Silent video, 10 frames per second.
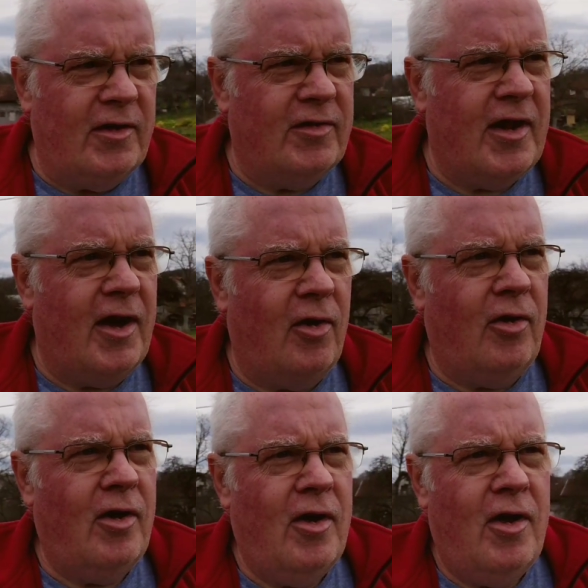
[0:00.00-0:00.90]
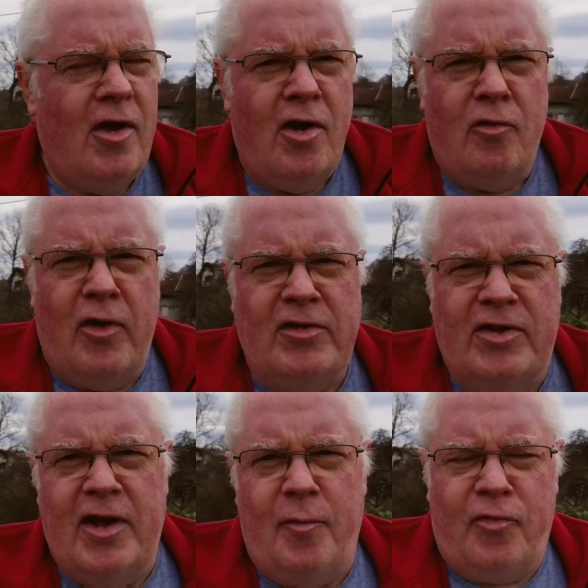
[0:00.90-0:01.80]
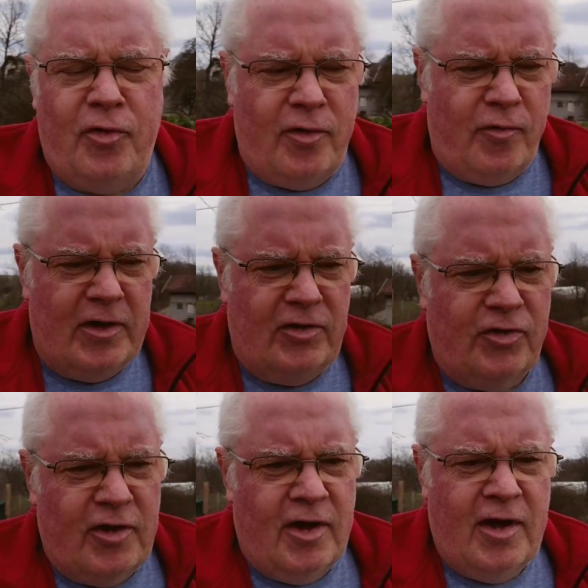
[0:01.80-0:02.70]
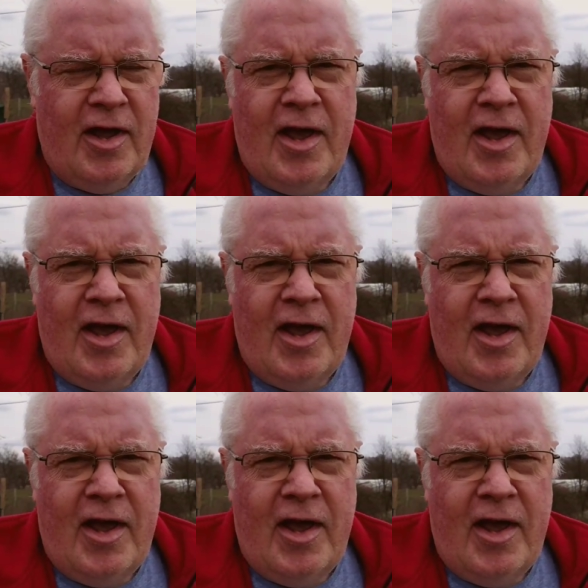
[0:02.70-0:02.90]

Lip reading: is now racing up through the region.